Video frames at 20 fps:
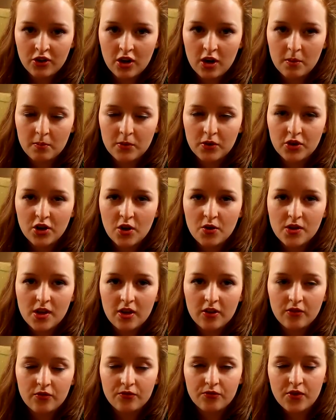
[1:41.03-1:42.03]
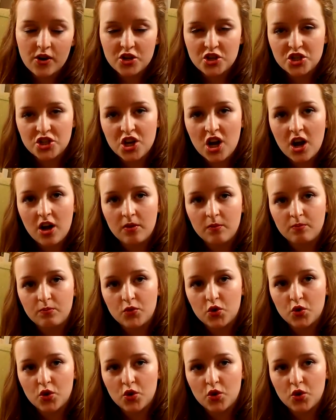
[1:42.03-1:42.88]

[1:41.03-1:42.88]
You know that fresh cut